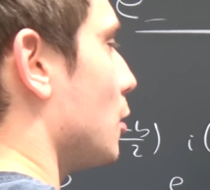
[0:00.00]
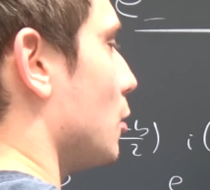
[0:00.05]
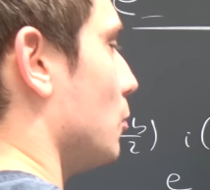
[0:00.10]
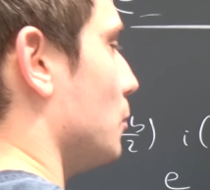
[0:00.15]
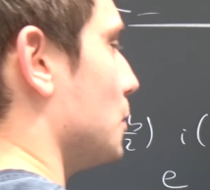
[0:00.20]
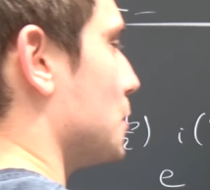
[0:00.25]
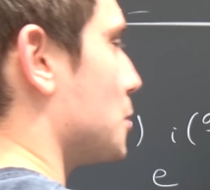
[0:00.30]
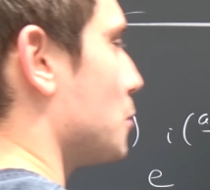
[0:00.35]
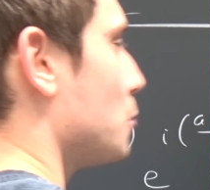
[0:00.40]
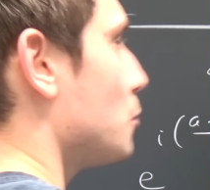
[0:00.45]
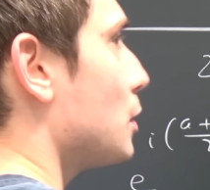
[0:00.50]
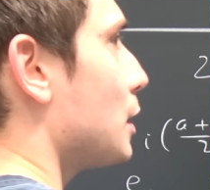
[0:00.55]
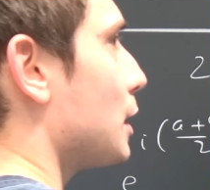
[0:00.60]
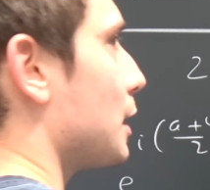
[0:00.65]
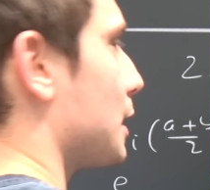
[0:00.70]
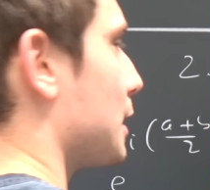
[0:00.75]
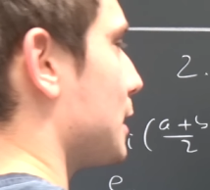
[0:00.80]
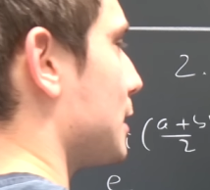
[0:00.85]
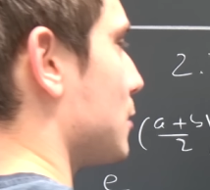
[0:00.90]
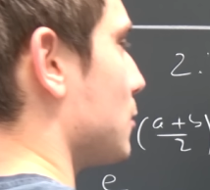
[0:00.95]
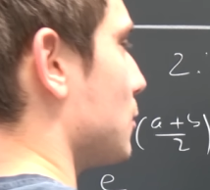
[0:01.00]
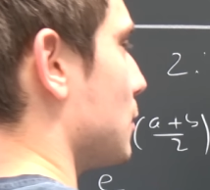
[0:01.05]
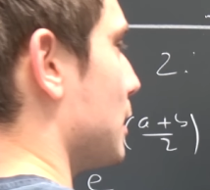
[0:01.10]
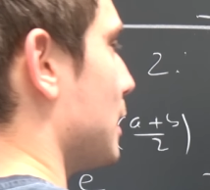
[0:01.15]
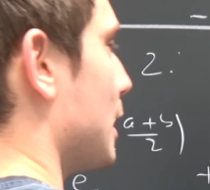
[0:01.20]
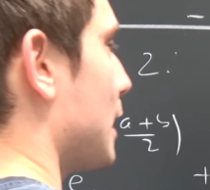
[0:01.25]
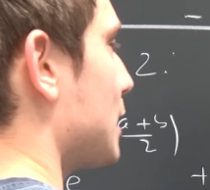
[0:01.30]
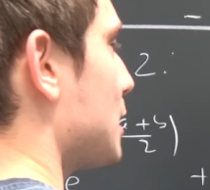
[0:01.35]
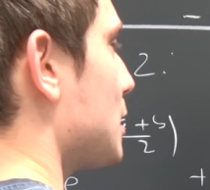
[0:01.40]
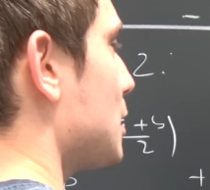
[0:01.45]
over 2 e to the
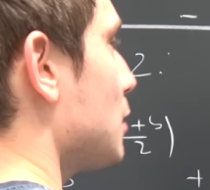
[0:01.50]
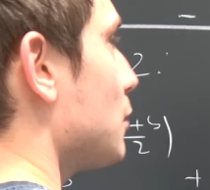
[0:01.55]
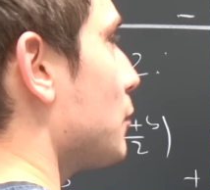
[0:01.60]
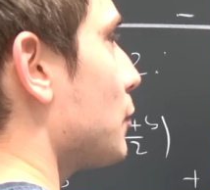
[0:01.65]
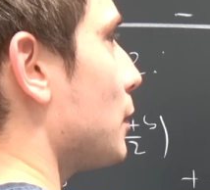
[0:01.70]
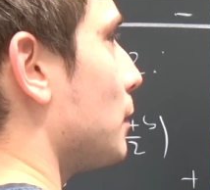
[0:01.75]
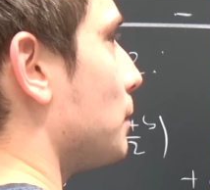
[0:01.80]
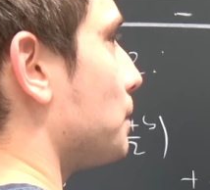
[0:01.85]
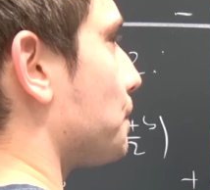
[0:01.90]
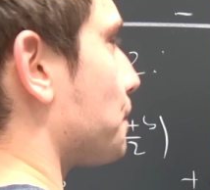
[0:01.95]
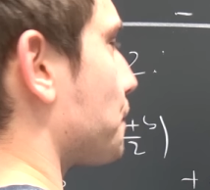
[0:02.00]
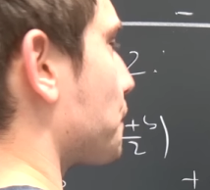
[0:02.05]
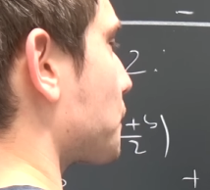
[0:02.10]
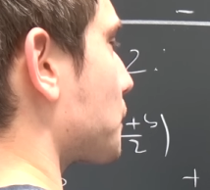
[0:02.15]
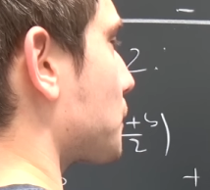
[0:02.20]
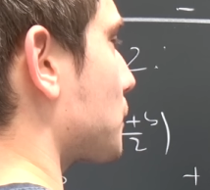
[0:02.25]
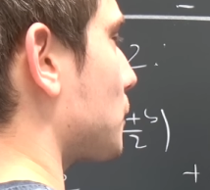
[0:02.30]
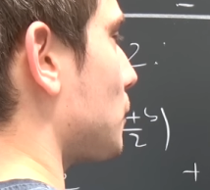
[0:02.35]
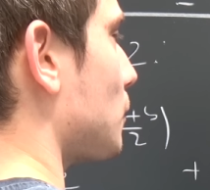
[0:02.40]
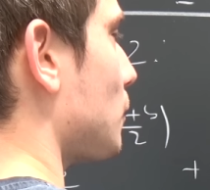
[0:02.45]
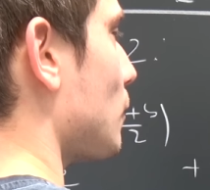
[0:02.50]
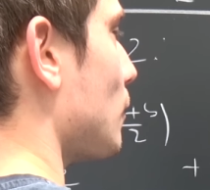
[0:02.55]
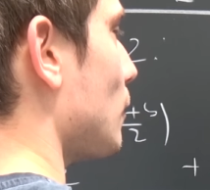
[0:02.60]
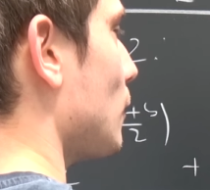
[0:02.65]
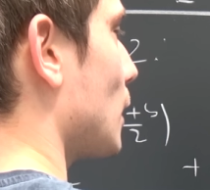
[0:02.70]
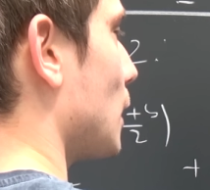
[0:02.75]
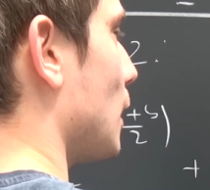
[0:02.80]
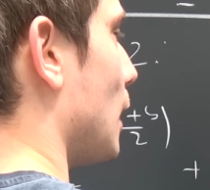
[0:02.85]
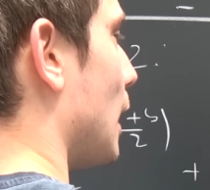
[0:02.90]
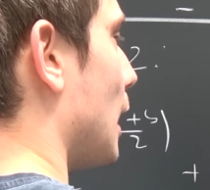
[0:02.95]
negative
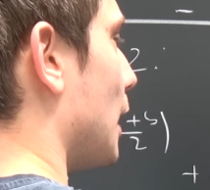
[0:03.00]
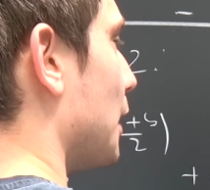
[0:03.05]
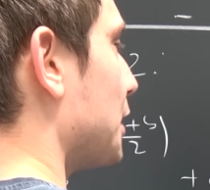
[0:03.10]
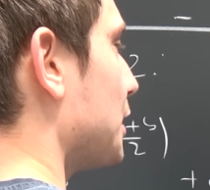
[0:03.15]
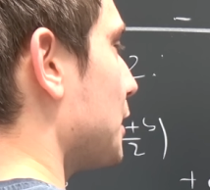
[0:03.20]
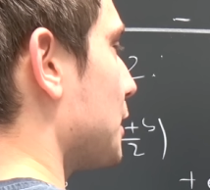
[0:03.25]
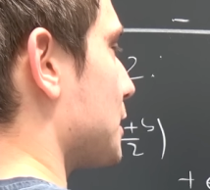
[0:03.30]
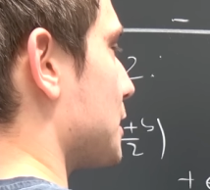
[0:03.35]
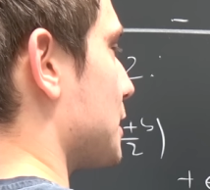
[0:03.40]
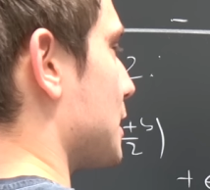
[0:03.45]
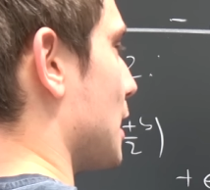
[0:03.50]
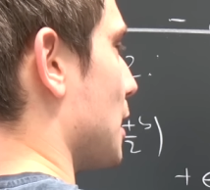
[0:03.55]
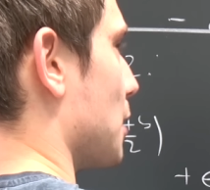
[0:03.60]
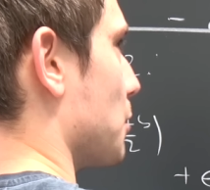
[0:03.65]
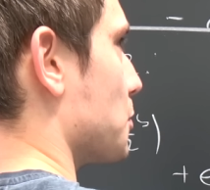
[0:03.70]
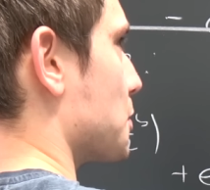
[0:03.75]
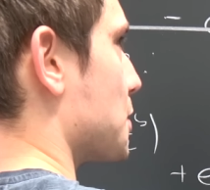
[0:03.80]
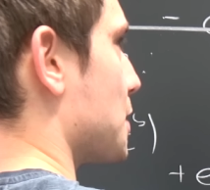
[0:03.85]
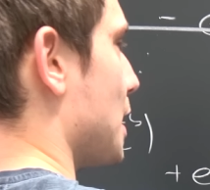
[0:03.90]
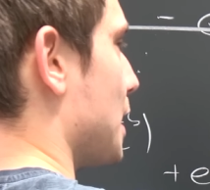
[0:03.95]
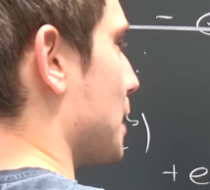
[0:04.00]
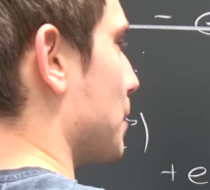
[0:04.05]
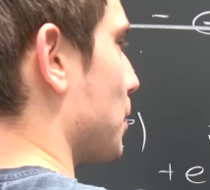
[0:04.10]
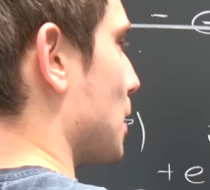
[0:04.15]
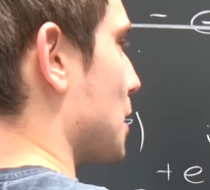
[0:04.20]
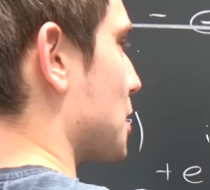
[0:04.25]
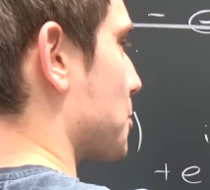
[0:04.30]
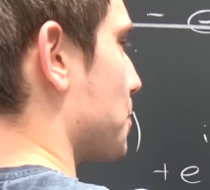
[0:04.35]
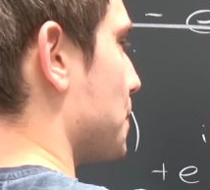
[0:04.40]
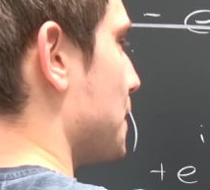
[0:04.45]
i times a
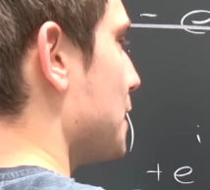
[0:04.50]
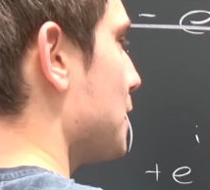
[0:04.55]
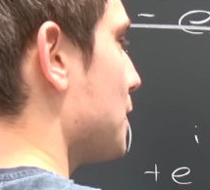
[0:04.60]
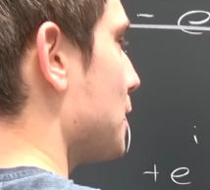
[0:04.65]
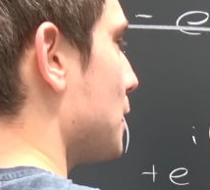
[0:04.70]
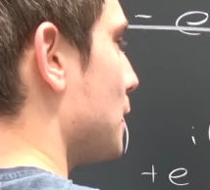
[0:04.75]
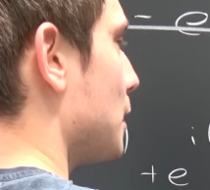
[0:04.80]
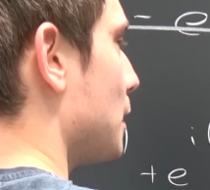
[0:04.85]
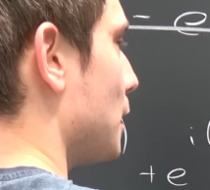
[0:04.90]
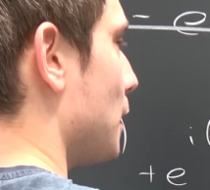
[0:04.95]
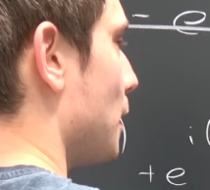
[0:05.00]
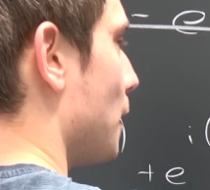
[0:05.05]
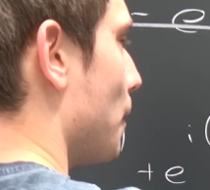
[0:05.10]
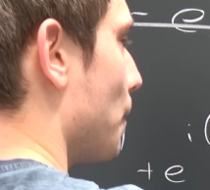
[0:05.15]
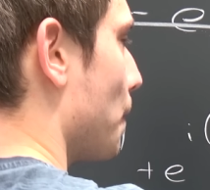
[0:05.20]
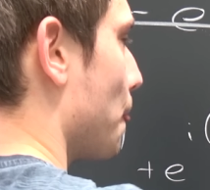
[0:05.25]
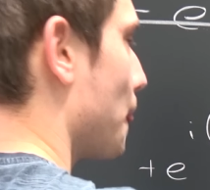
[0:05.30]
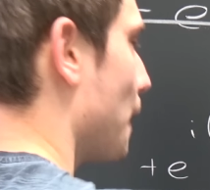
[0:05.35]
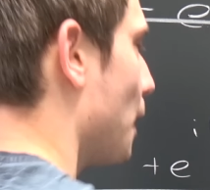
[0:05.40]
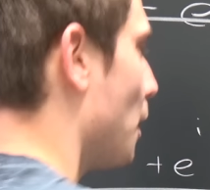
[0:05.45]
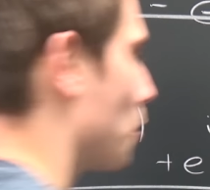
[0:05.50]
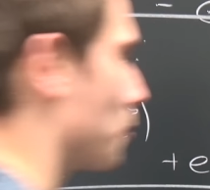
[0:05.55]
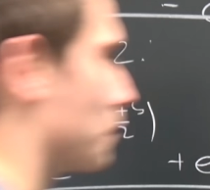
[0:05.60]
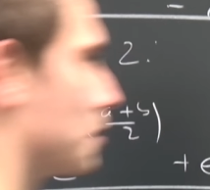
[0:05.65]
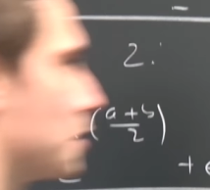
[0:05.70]
plus b over